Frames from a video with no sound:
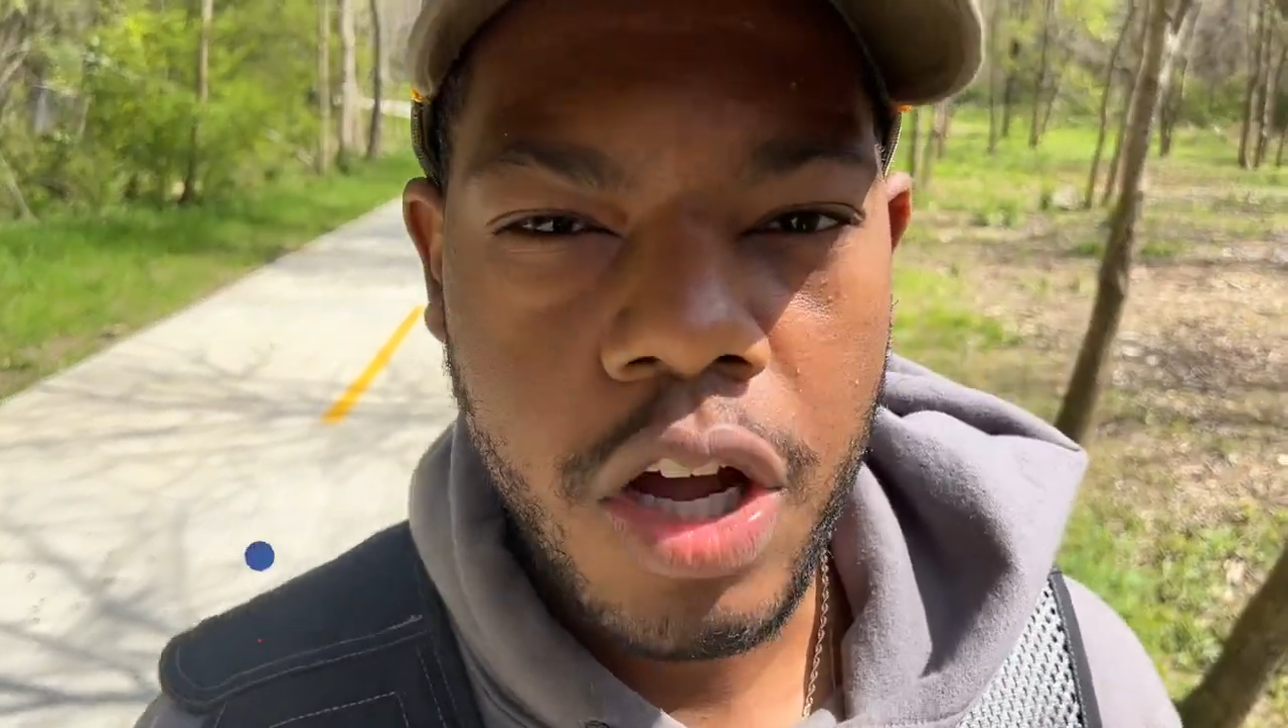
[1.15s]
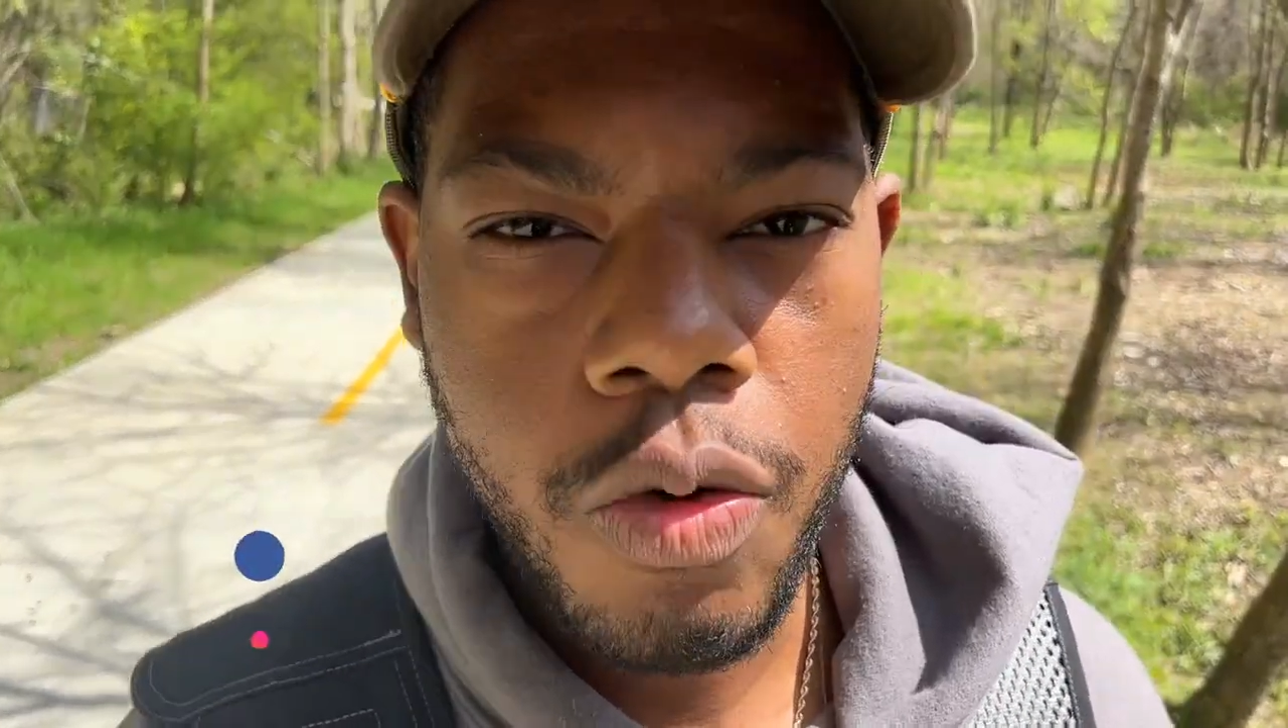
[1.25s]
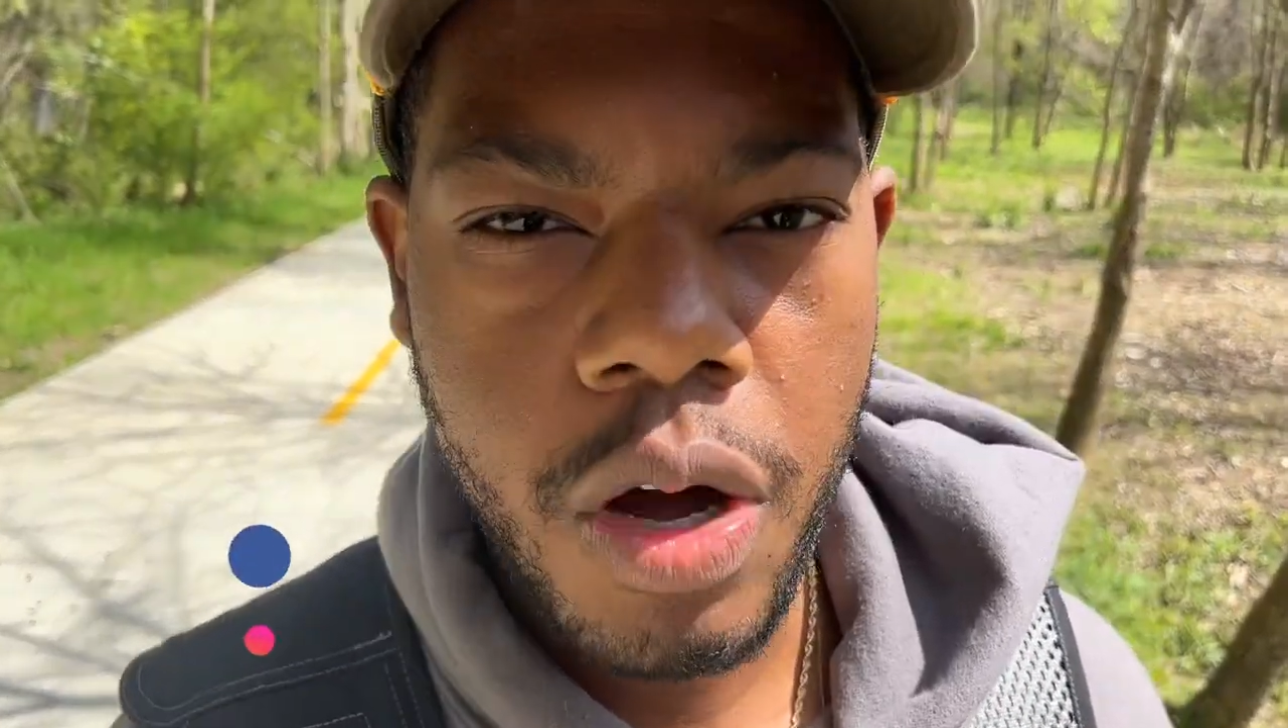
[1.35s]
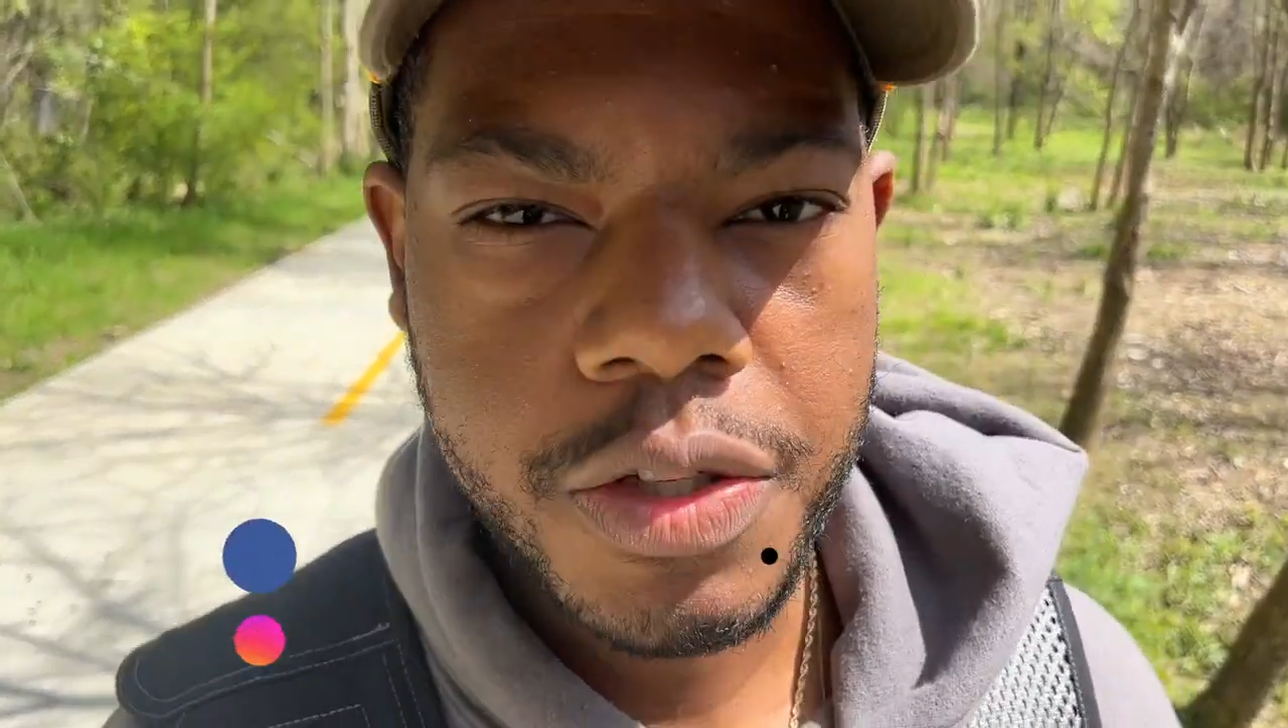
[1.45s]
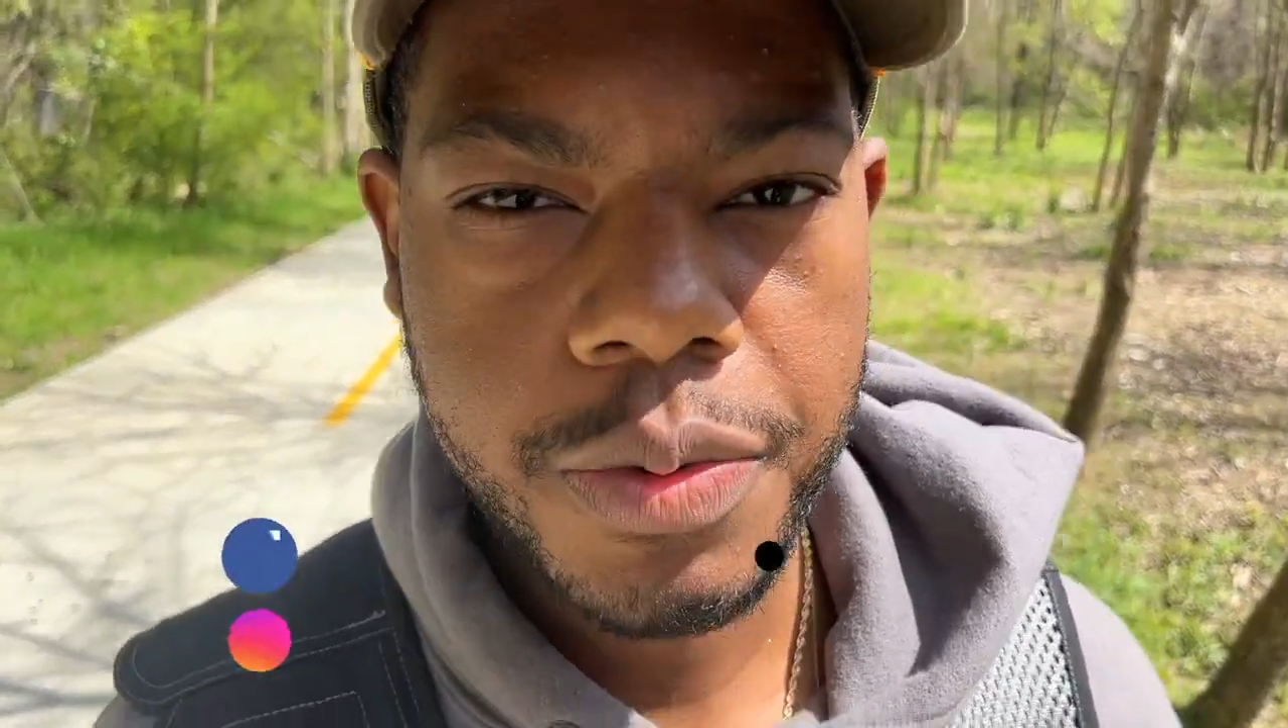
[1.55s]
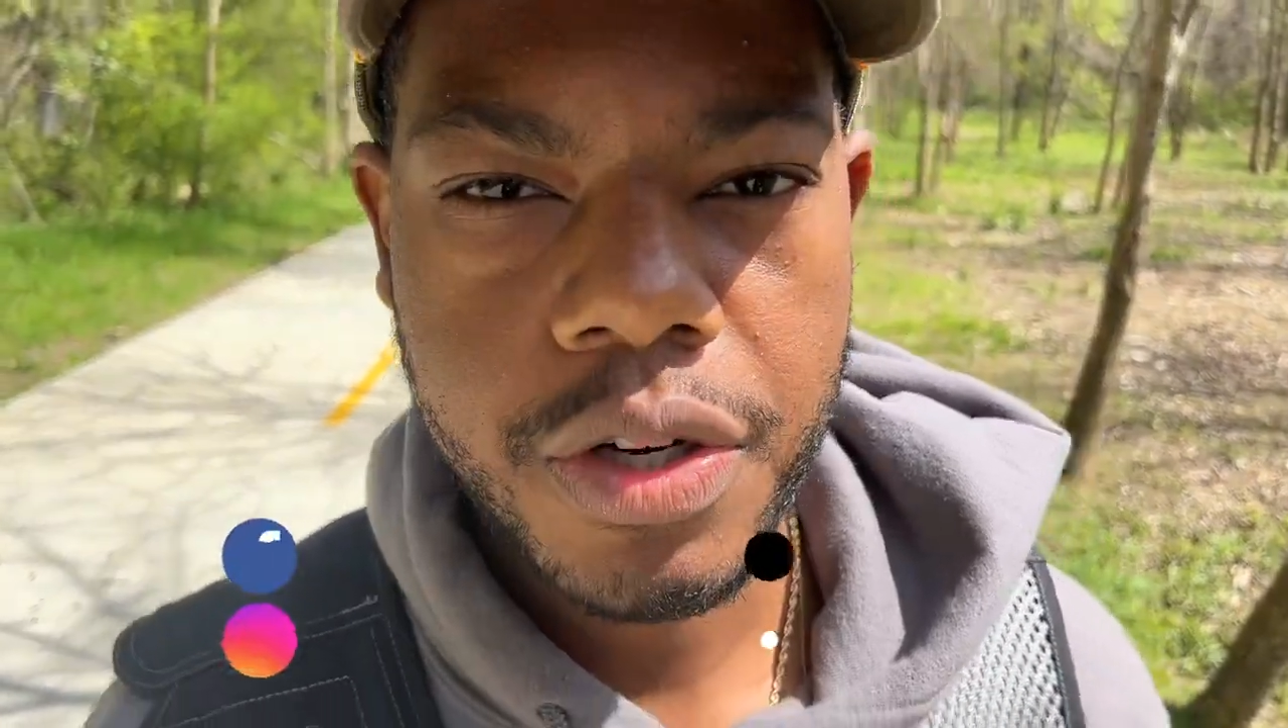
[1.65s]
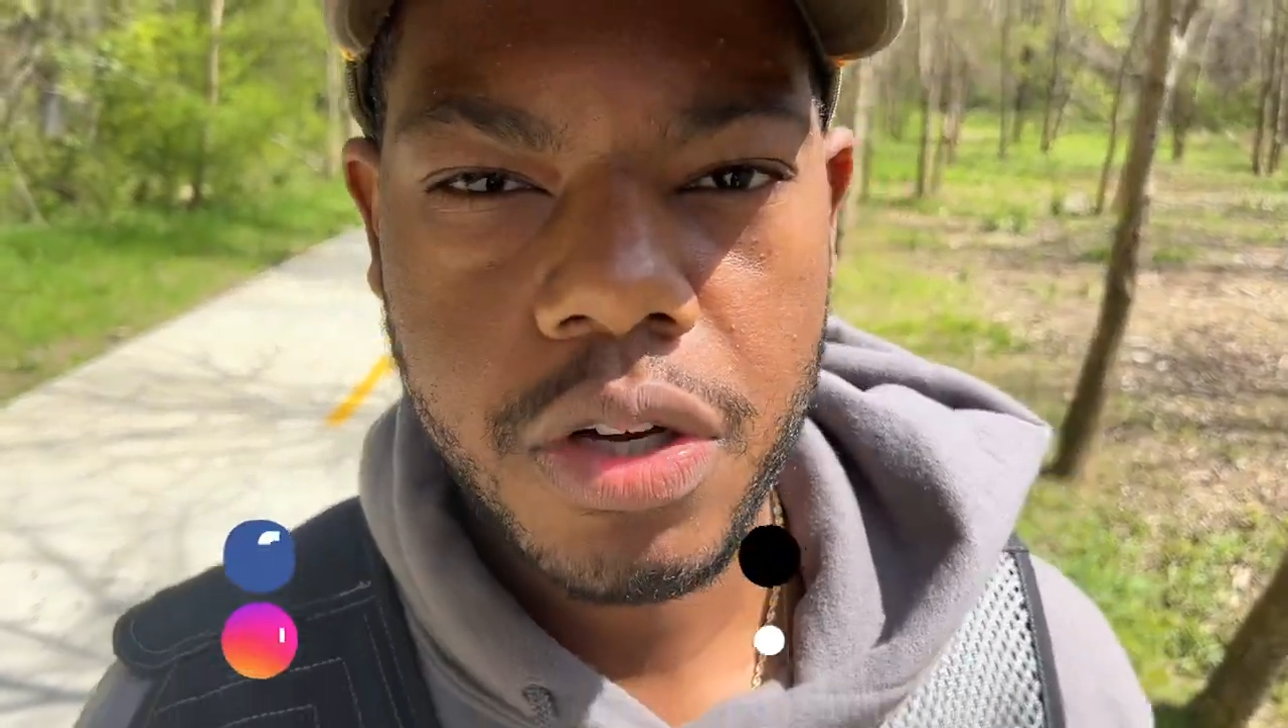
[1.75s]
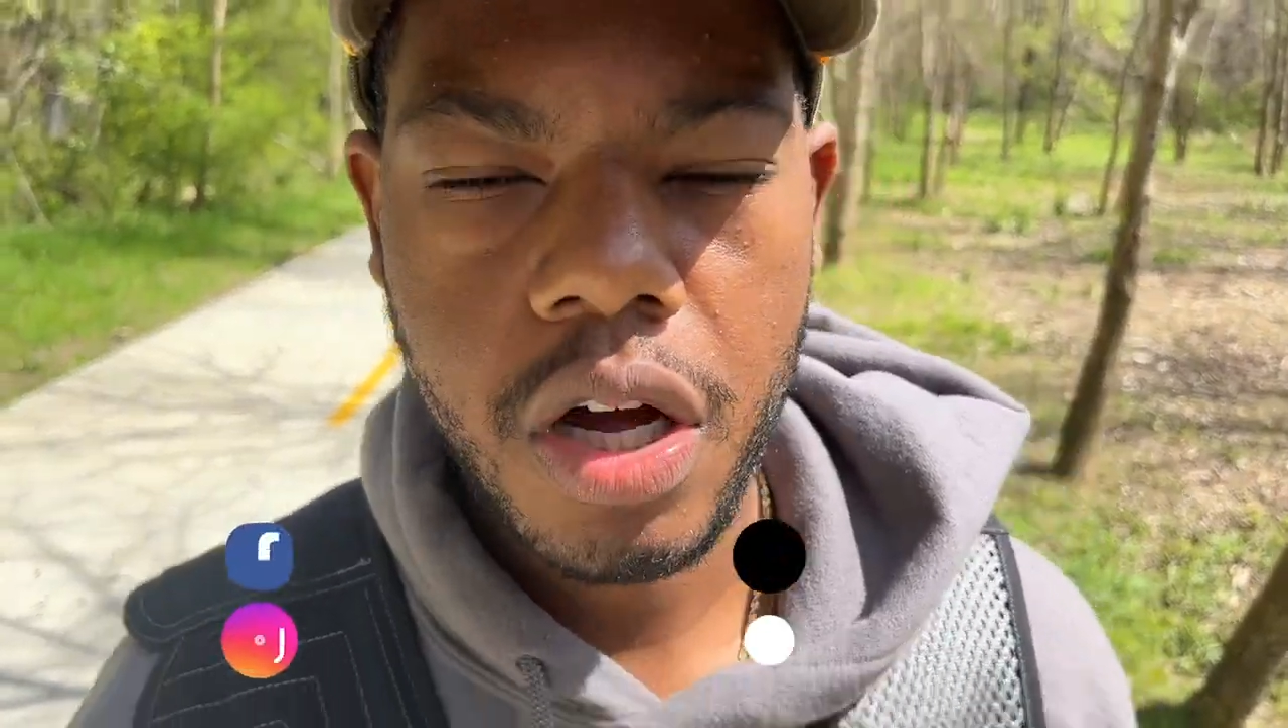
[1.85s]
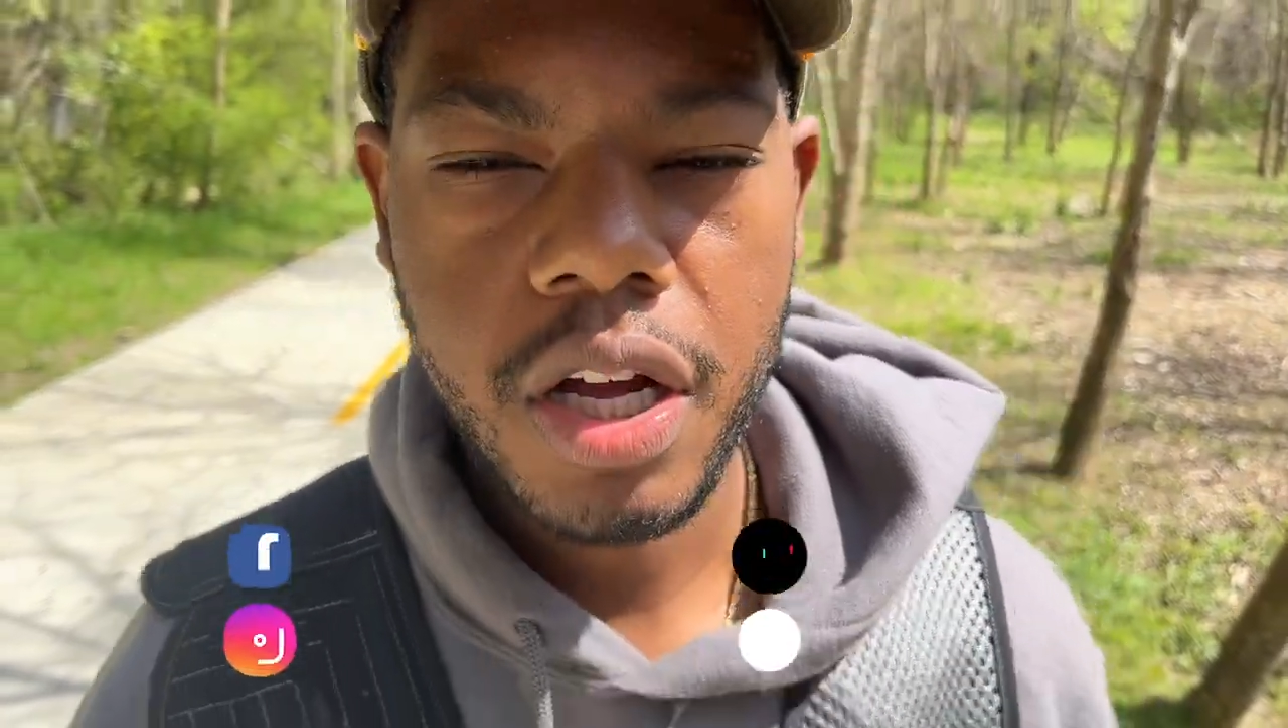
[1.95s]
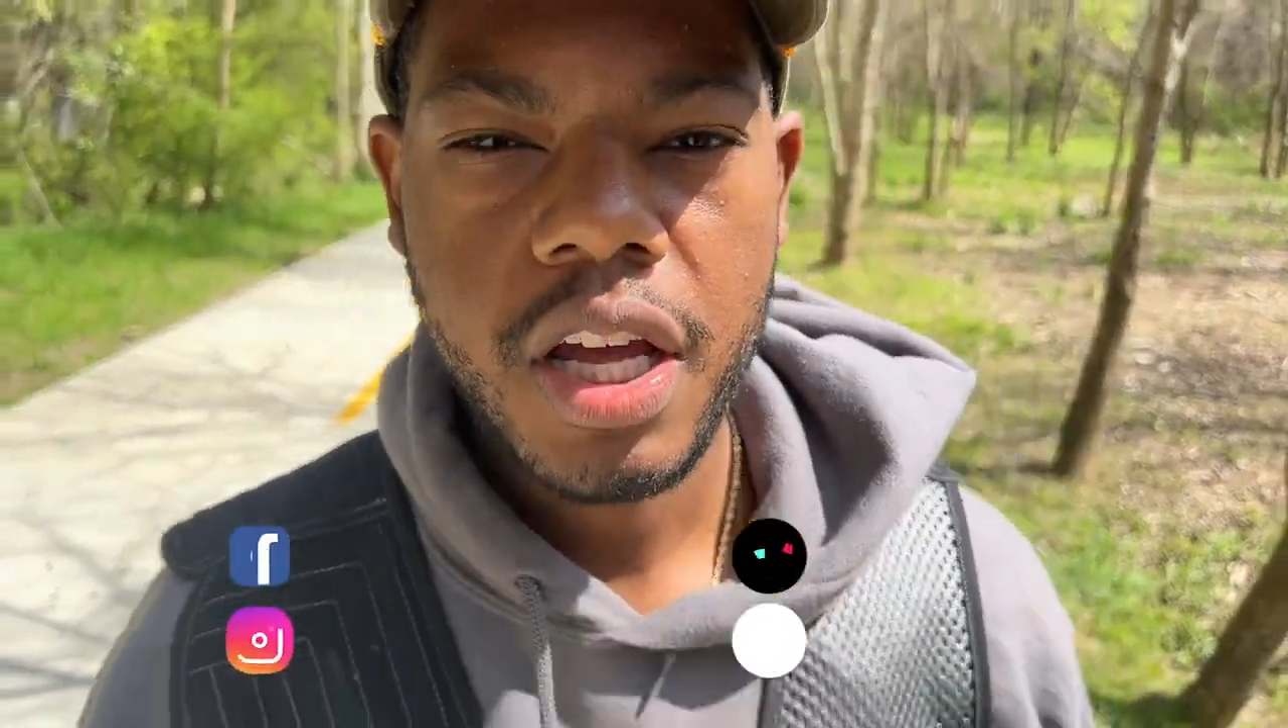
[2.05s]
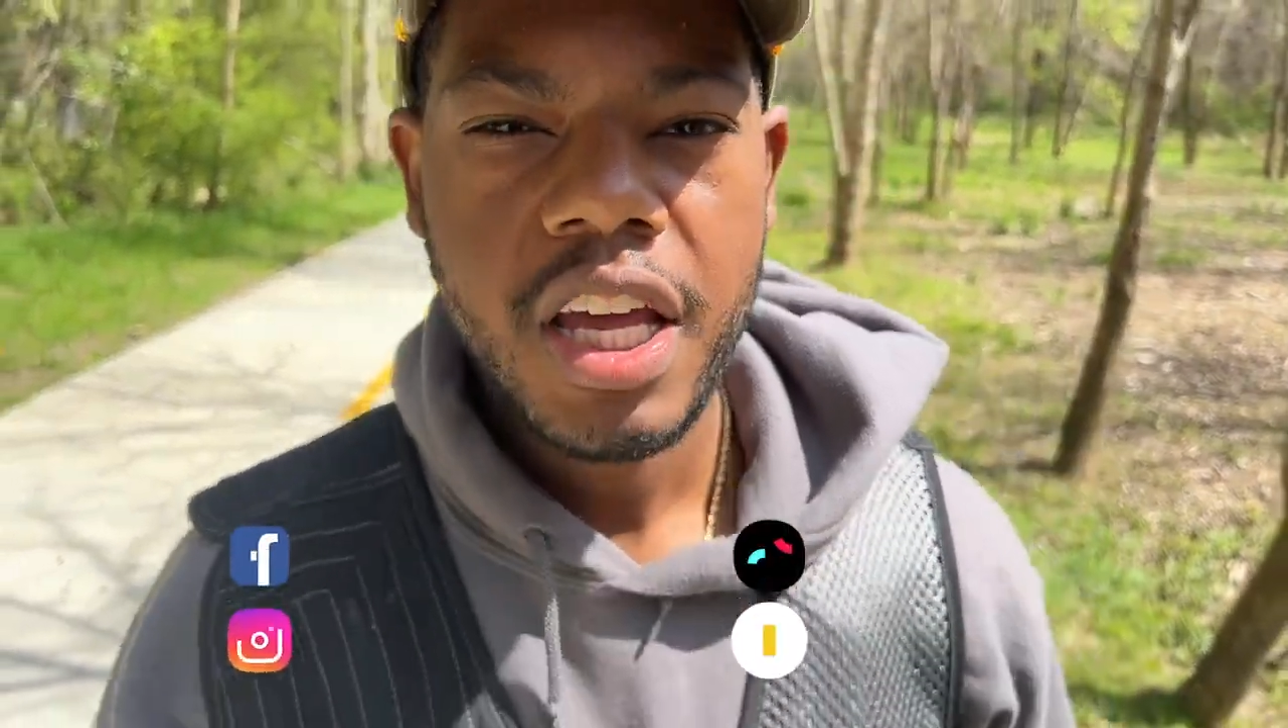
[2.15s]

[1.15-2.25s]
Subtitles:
on walks with your dog,